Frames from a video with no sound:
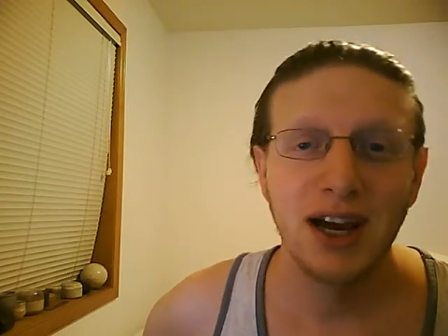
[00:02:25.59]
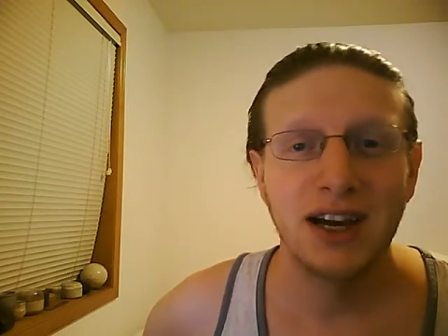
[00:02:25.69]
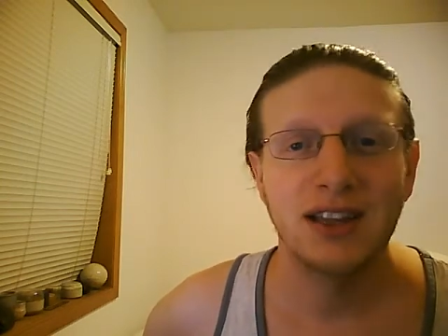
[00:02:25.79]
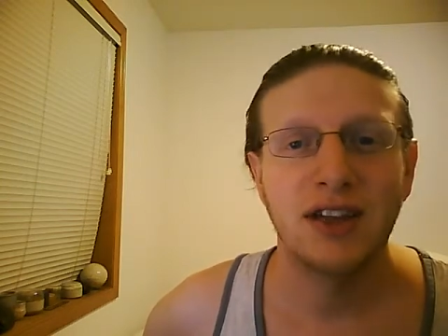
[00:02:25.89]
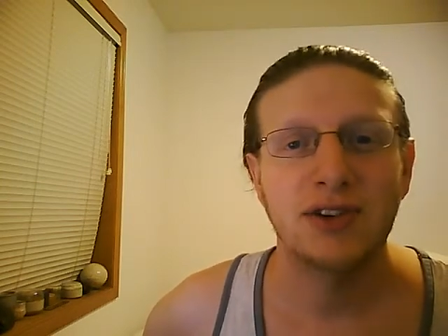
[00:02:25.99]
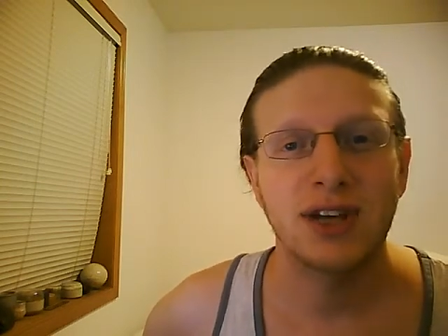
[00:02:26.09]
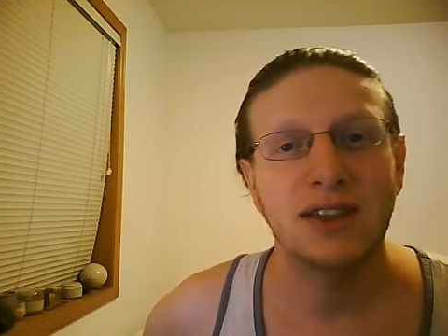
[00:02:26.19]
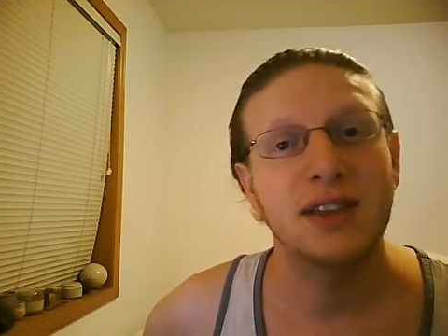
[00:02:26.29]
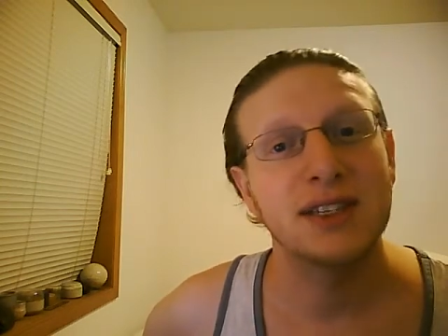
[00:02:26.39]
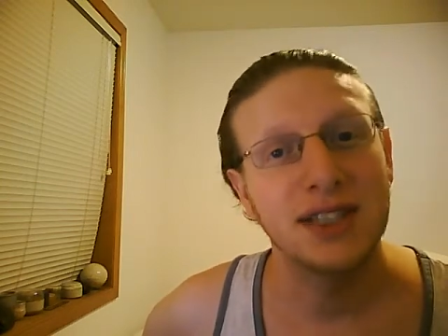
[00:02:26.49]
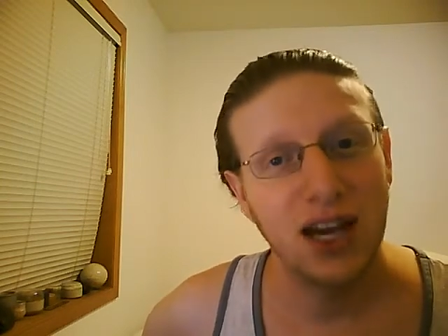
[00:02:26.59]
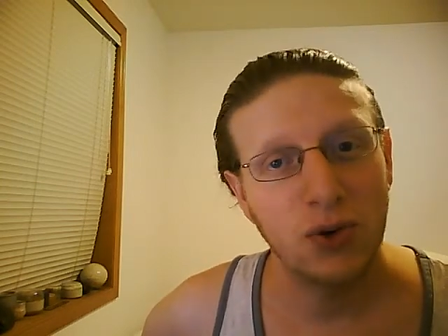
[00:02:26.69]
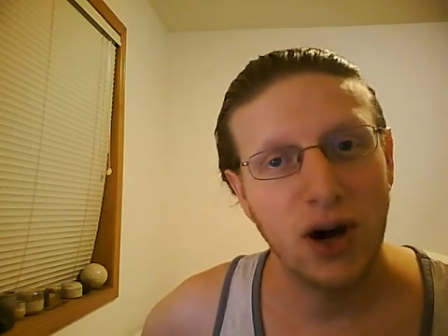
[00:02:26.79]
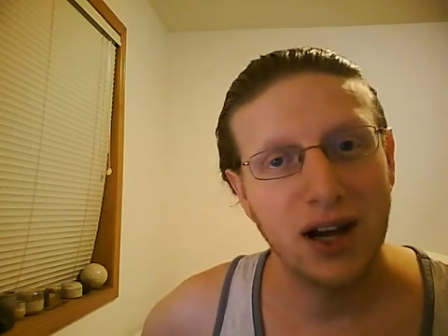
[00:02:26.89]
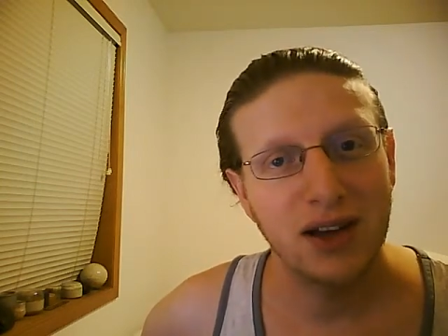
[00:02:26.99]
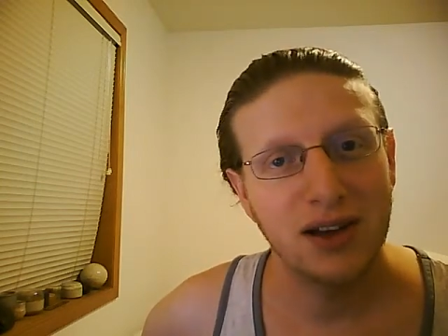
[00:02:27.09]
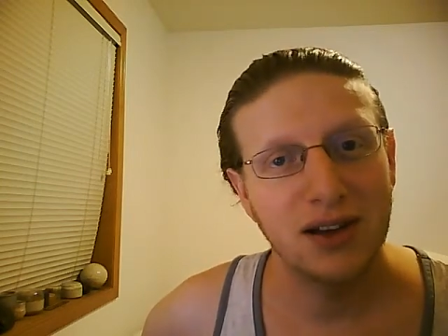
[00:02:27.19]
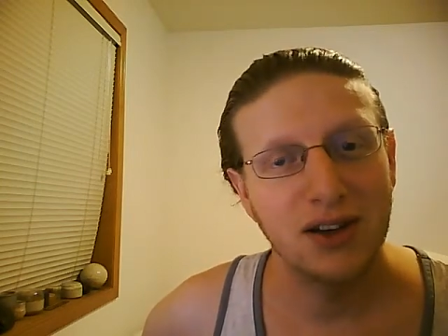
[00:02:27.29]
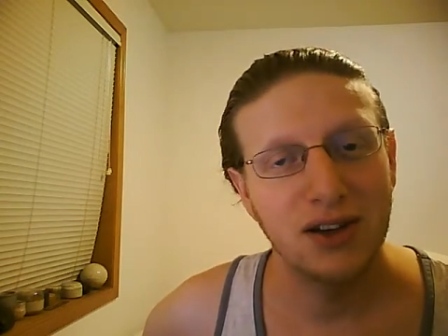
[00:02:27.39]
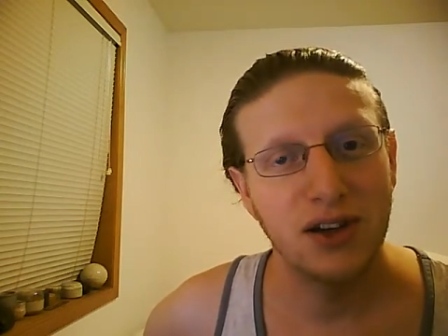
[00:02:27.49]
And then there's like the sidewalk,
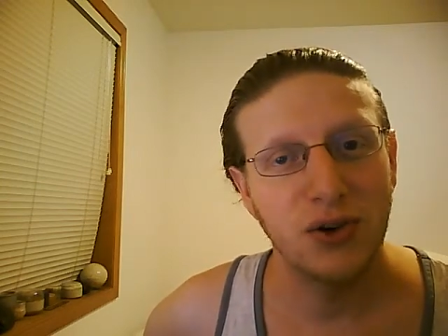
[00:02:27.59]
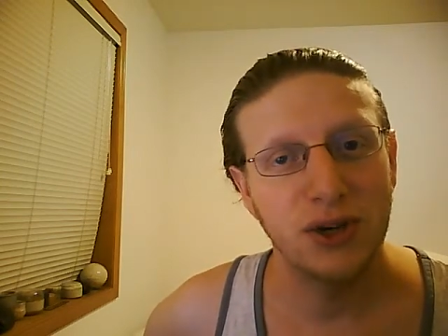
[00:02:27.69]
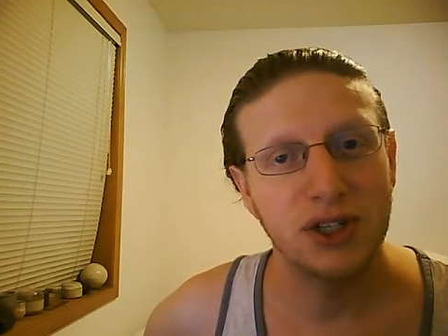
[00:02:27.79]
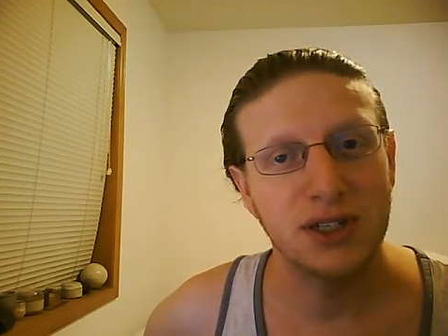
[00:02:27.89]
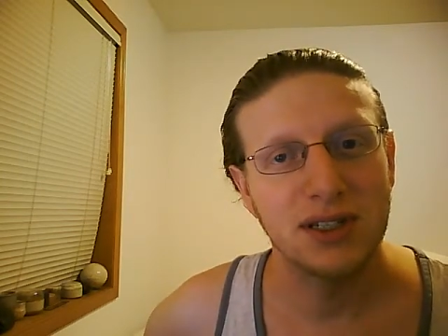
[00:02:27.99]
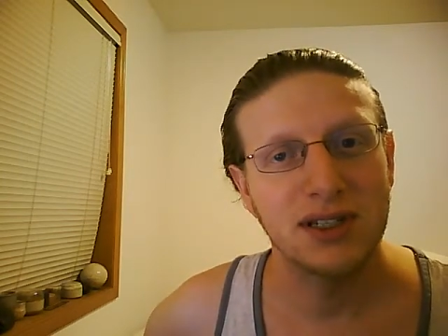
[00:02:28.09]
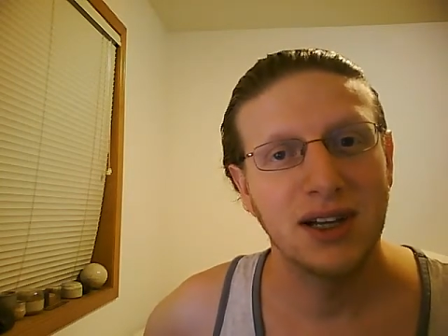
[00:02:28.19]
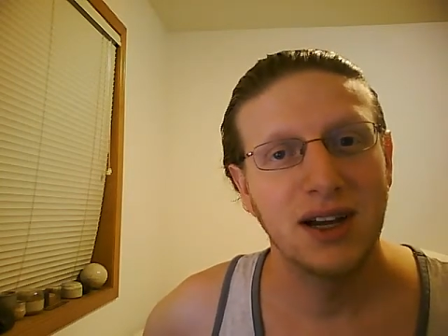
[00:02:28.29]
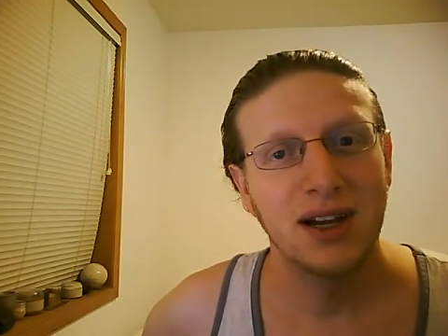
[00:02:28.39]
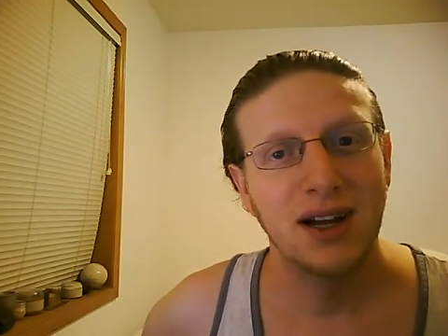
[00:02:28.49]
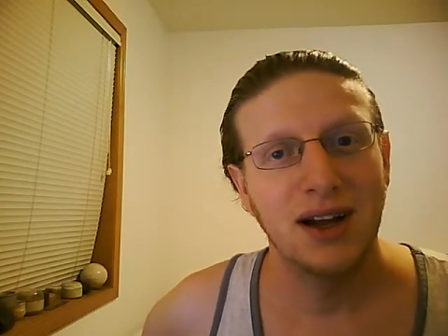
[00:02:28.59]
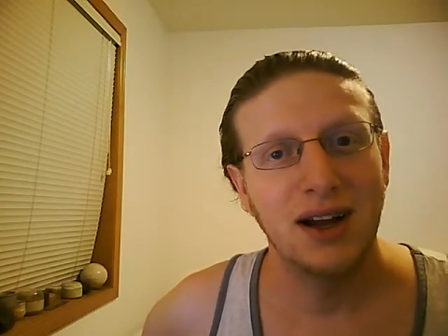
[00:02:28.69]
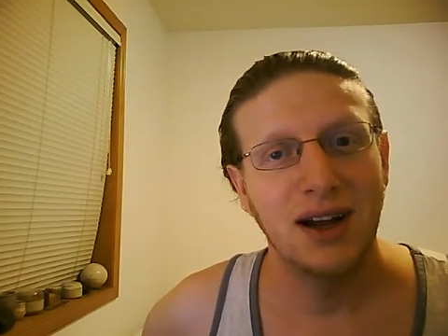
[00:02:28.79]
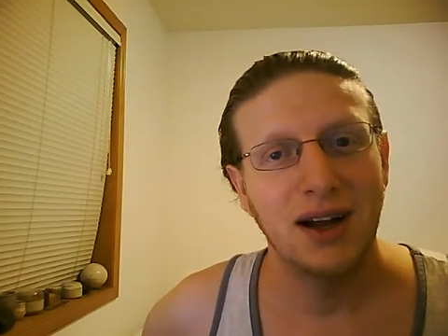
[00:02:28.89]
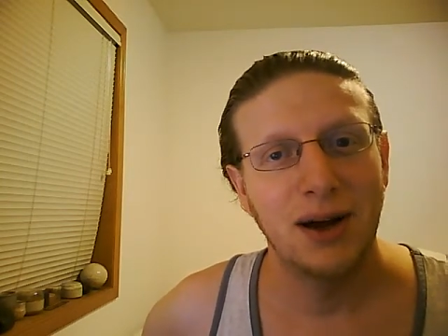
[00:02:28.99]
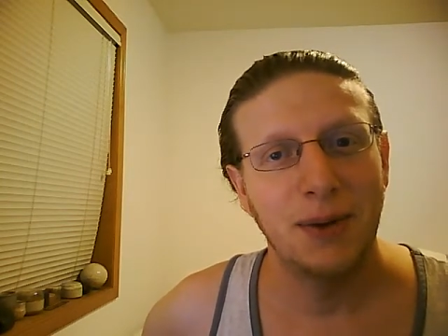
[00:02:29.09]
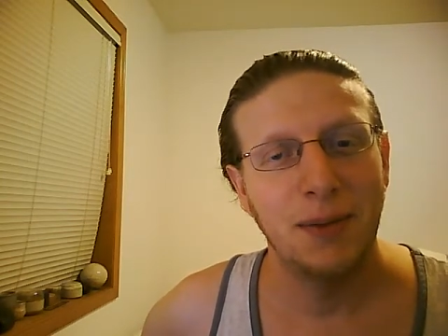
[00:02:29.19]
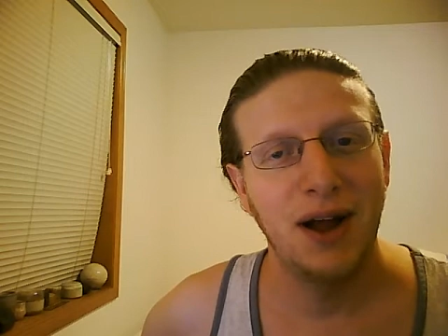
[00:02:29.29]
which is being